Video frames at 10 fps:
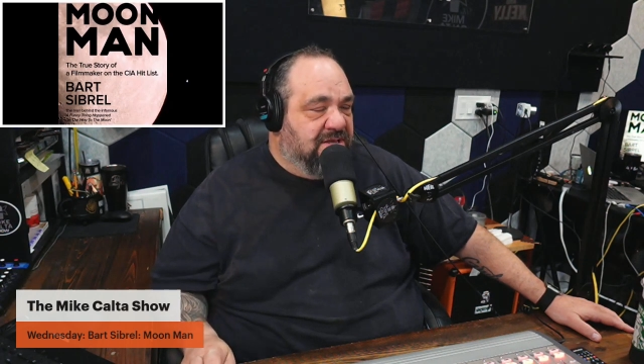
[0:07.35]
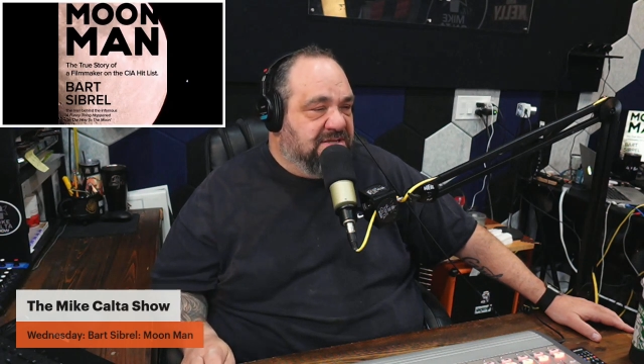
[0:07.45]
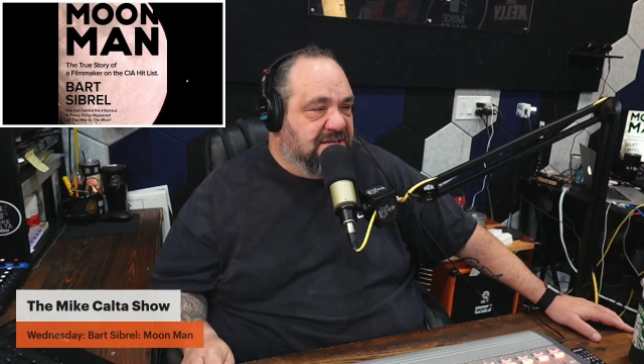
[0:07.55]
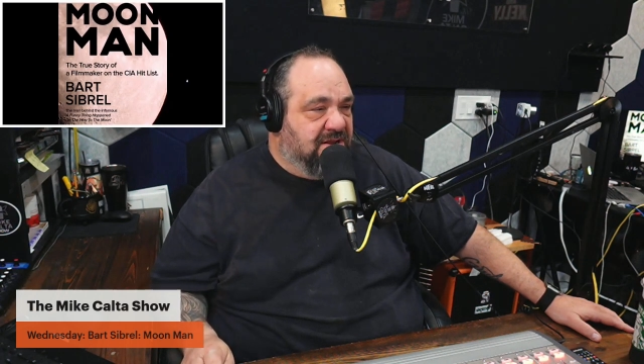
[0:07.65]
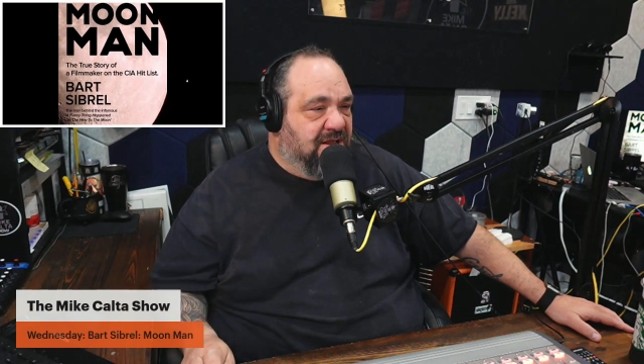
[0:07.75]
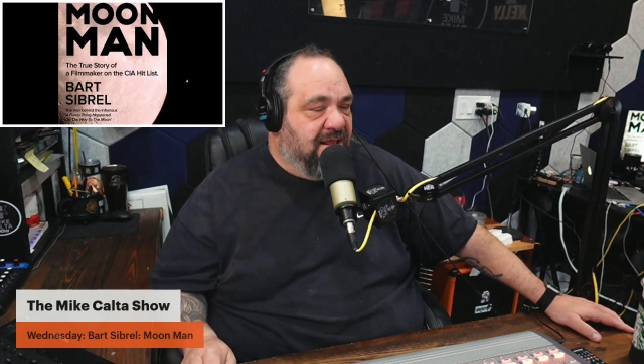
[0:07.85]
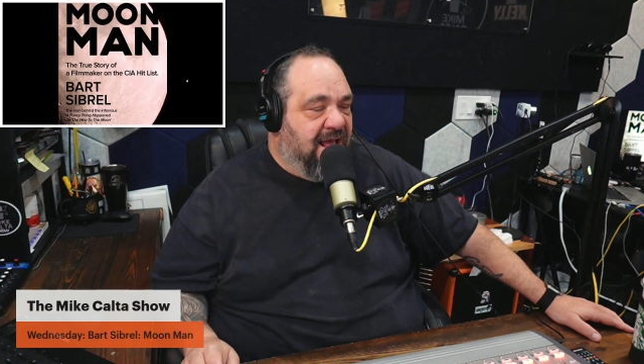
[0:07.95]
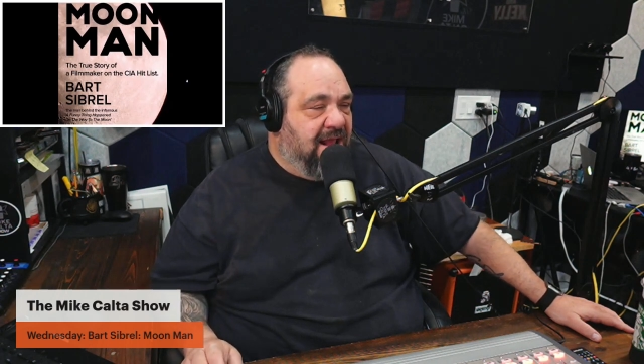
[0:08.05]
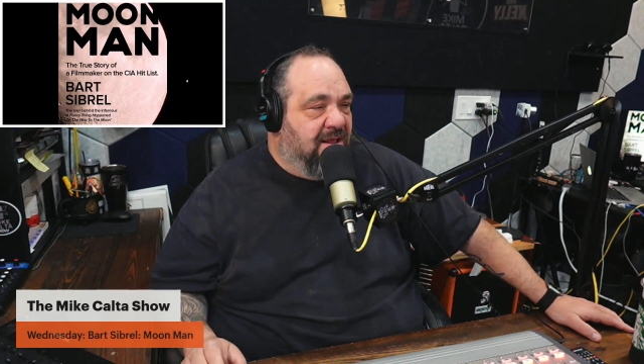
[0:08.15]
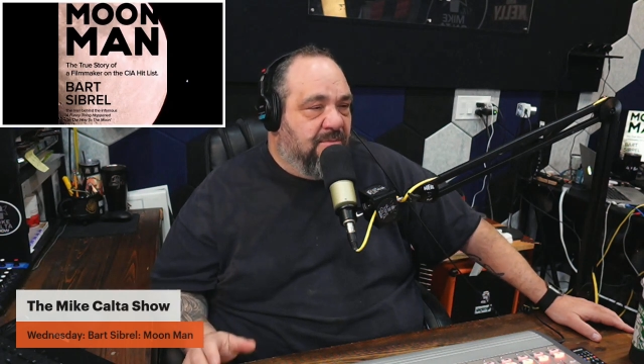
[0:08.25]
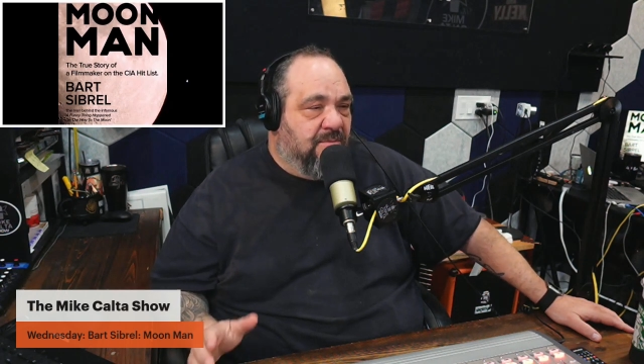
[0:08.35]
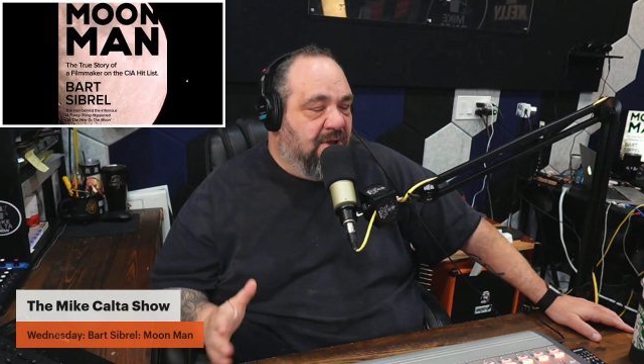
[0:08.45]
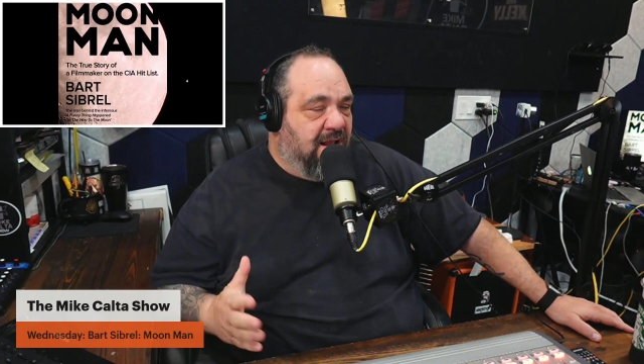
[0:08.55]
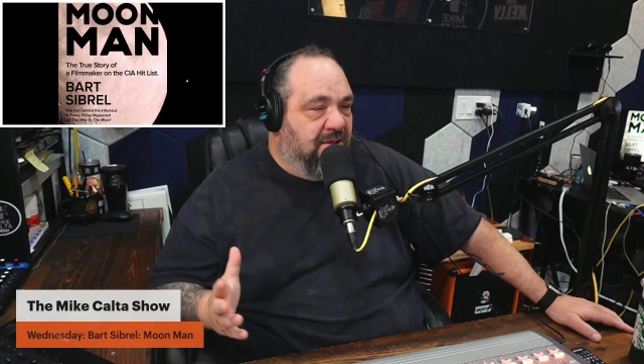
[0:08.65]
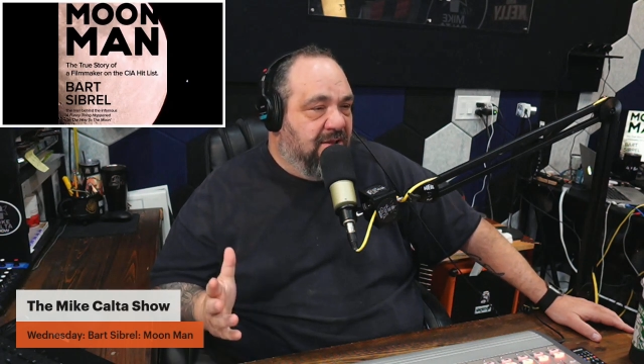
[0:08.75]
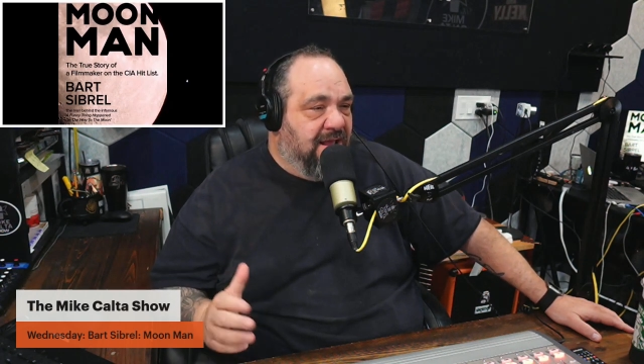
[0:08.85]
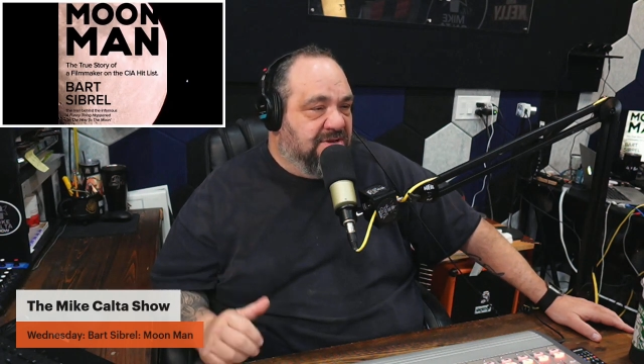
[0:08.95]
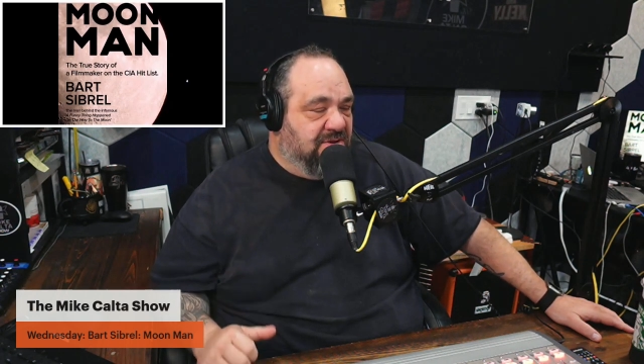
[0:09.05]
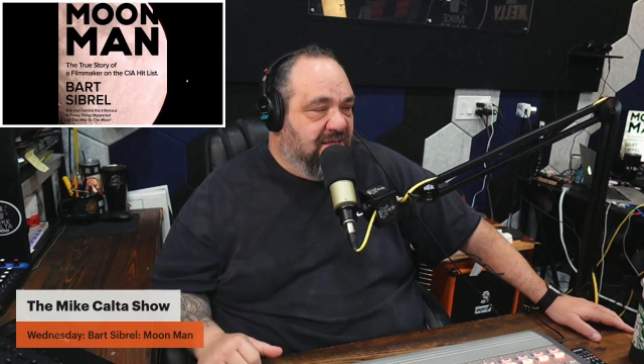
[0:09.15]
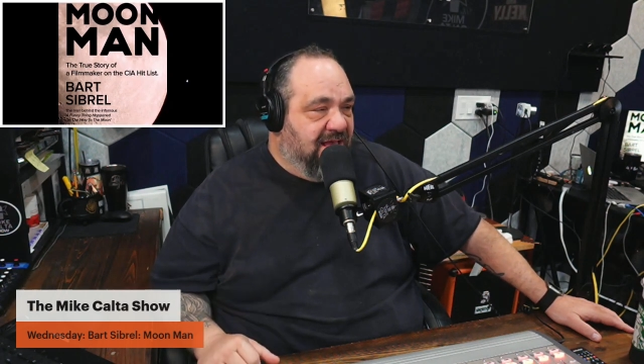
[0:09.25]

And uh, how, how do you answer that?